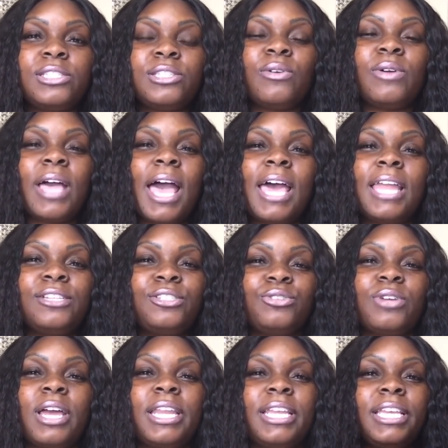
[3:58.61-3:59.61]
So God is
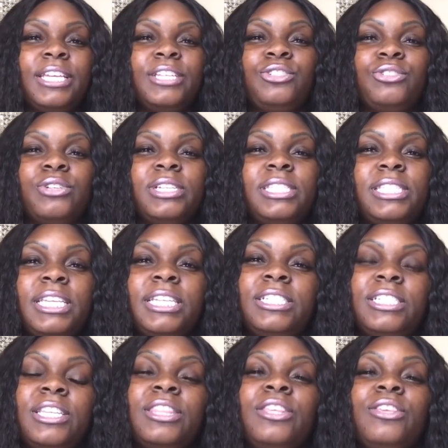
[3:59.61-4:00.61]
trying to get your
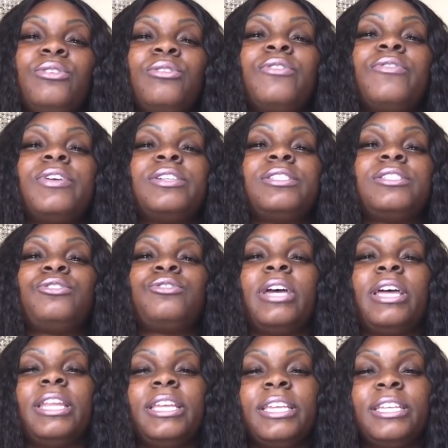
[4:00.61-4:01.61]
attention. The universe is
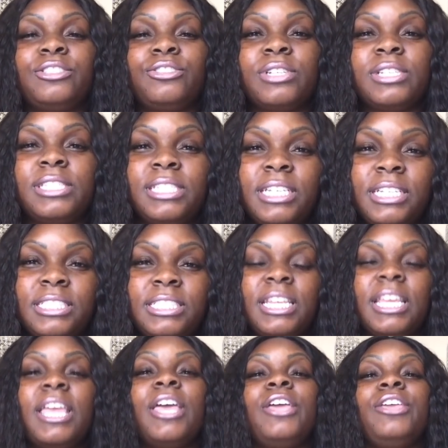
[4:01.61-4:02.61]
trying to get your attention.